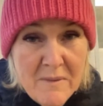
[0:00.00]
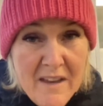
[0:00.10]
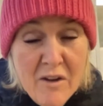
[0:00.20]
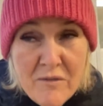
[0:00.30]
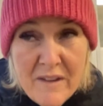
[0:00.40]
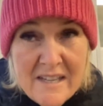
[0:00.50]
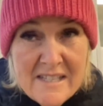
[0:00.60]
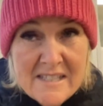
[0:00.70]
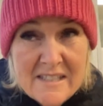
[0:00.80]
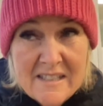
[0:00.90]
to him in the
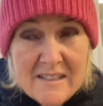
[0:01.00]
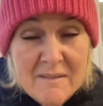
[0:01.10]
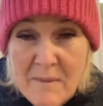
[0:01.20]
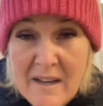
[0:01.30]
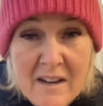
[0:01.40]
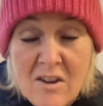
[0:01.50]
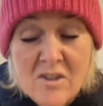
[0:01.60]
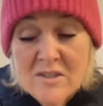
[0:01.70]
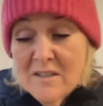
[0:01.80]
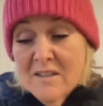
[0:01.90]
office, I mean,
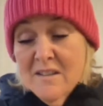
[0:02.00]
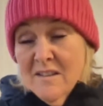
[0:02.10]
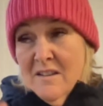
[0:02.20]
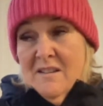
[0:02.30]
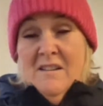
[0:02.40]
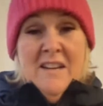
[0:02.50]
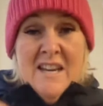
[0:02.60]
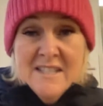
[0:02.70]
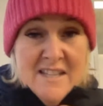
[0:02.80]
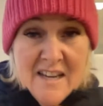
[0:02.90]
God,
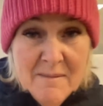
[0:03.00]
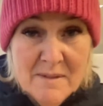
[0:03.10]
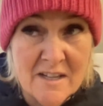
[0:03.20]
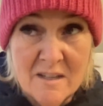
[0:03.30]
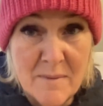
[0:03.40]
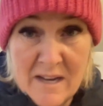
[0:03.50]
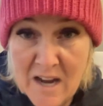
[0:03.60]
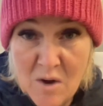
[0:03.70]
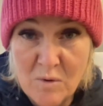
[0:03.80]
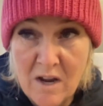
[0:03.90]
kissing him is going to be a
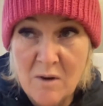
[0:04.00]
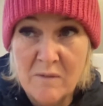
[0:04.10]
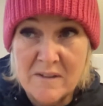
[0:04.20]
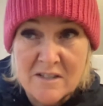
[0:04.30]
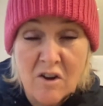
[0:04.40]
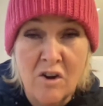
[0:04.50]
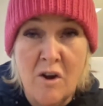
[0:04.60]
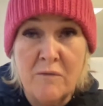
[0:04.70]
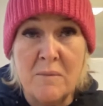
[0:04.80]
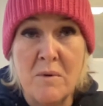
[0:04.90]
no-no if he's got
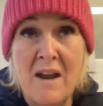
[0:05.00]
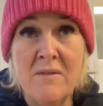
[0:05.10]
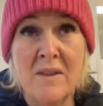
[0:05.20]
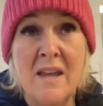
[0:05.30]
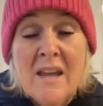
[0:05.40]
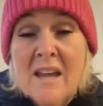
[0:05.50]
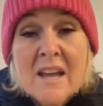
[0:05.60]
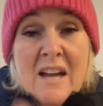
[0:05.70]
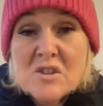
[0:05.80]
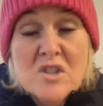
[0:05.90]
coffee breath.
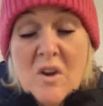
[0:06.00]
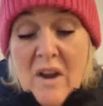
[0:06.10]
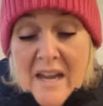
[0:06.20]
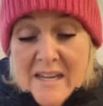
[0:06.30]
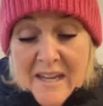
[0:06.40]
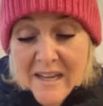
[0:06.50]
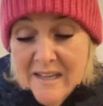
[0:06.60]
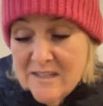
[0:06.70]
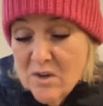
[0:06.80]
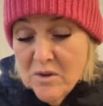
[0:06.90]
I just don't like
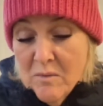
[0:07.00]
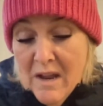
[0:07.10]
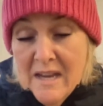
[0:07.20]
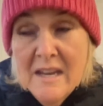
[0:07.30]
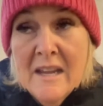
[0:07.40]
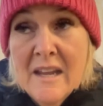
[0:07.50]
it. I don't know why.